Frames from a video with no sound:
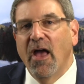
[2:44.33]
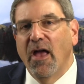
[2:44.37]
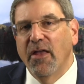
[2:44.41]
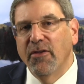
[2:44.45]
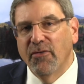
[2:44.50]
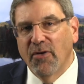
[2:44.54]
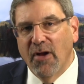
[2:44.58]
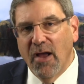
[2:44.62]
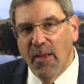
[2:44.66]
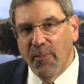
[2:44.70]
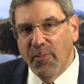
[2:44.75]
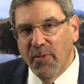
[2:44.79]

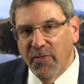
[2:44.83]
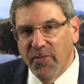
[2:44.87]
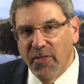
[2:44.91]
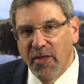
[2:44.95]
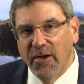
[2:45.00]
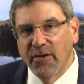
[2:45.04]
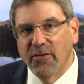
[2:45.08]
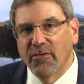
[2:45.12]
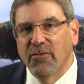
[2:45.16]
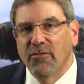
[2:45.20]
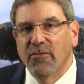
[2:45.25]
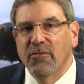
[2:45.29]
and your
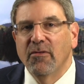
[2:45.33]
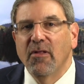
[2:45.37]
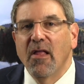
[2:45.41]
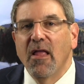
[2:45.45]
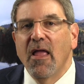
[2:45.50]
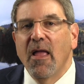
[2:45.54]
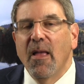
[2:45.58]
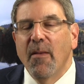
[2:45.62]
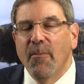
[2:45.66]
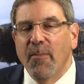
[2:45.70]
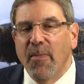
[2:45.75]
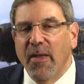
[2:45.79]
hypothetical
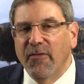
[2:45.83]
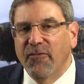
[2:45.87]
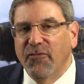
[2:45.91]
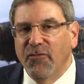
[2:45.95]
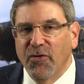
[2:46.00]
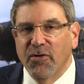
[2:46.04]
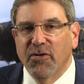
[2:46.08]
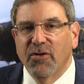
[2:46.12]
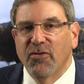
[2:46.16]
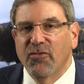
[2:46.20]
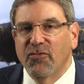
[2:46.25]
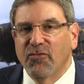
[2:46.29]
made
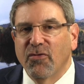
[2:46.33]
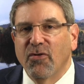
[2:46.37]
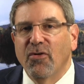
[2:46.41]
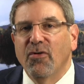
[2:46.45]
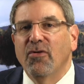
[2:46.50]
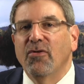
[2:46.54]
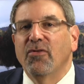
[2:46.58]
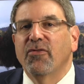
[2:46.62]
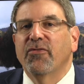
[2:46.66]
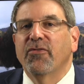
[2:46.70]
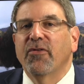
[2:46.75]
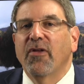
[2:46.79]
foot
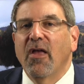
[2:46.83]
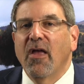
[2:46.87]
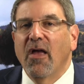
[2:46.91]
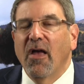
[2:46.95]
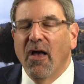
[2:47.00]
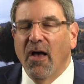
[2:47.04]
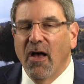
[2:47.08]
controls